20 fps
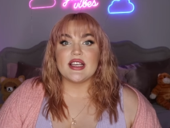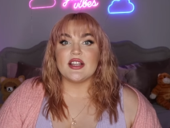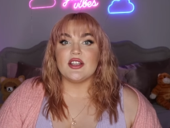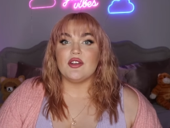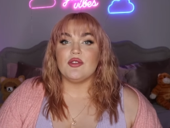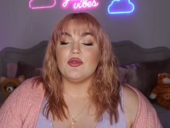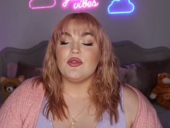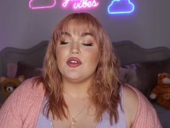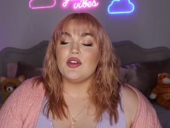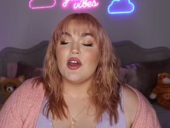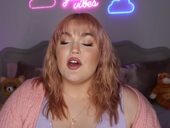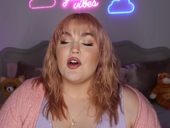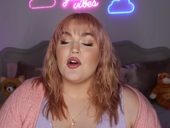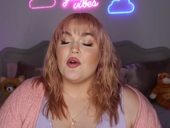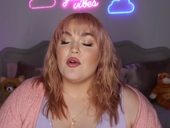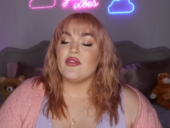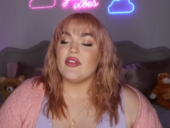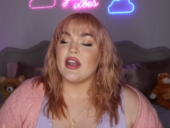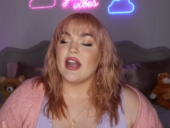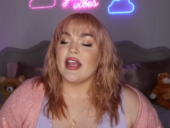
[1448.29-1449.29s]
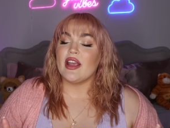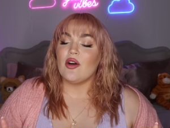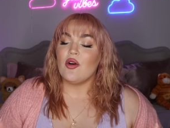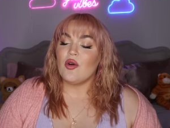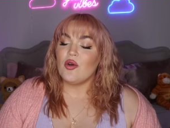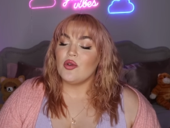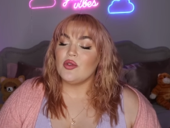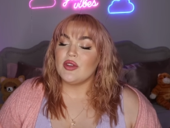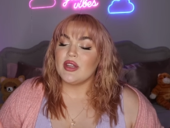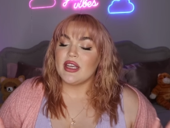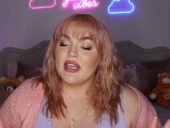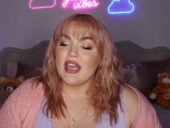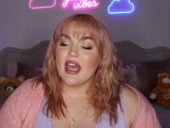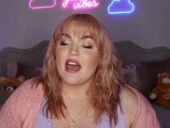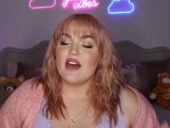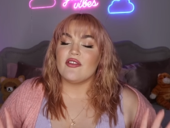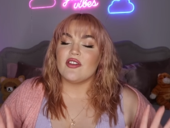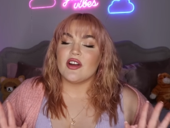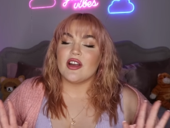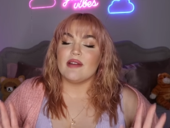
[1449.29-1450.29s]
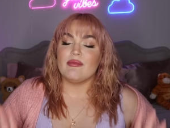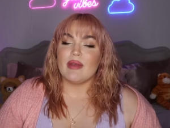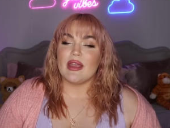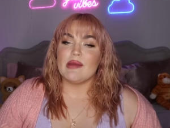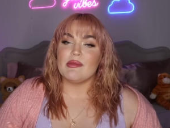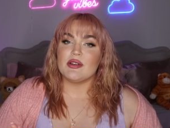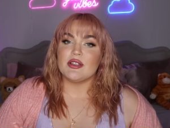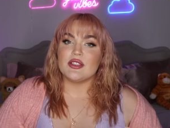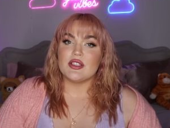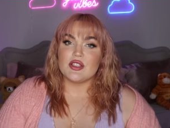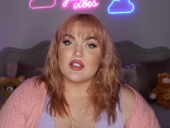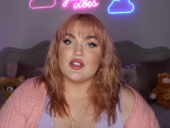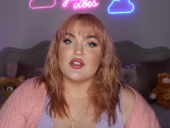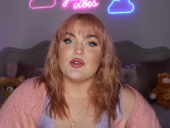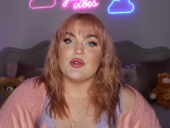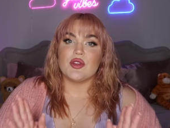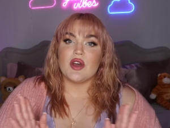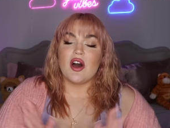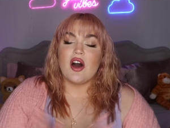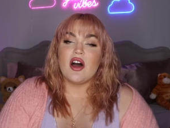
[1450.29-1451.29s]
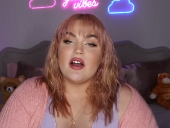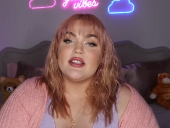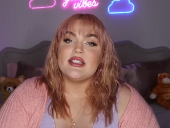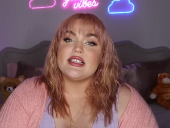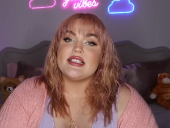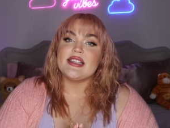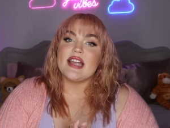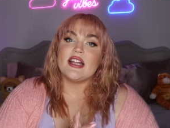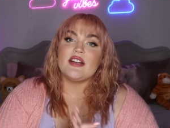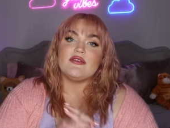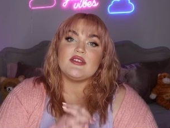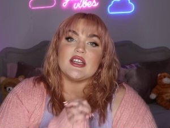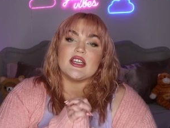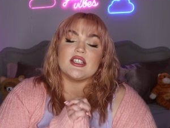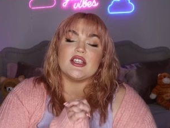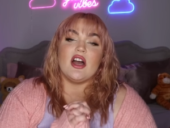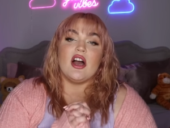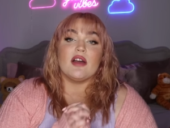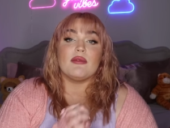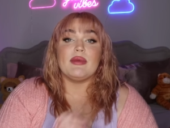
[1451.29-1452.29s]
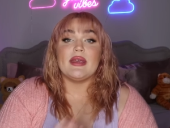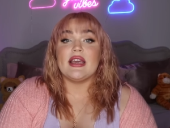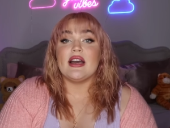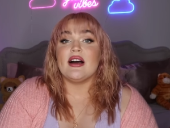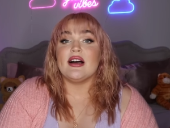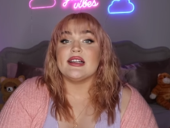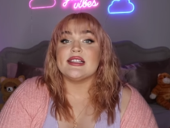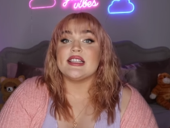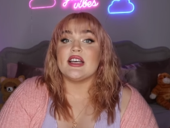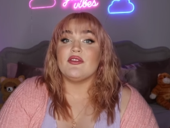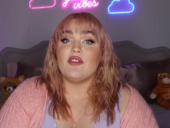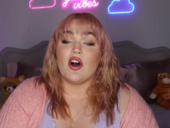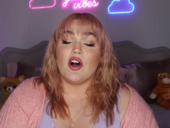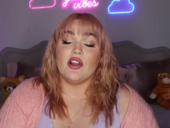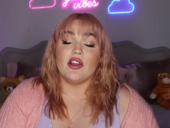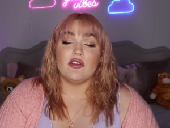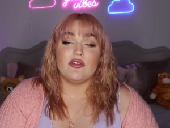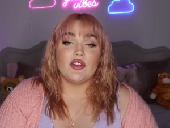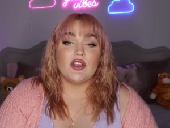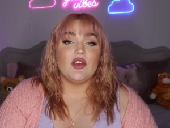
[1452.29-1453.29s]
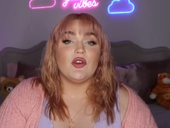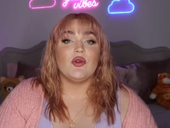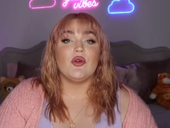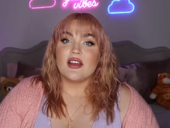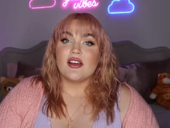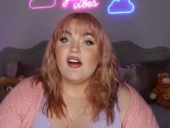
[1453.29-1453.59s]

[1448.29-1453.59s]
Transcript: and you know that I only ever am able to do the haunted side of TikTok because of all of you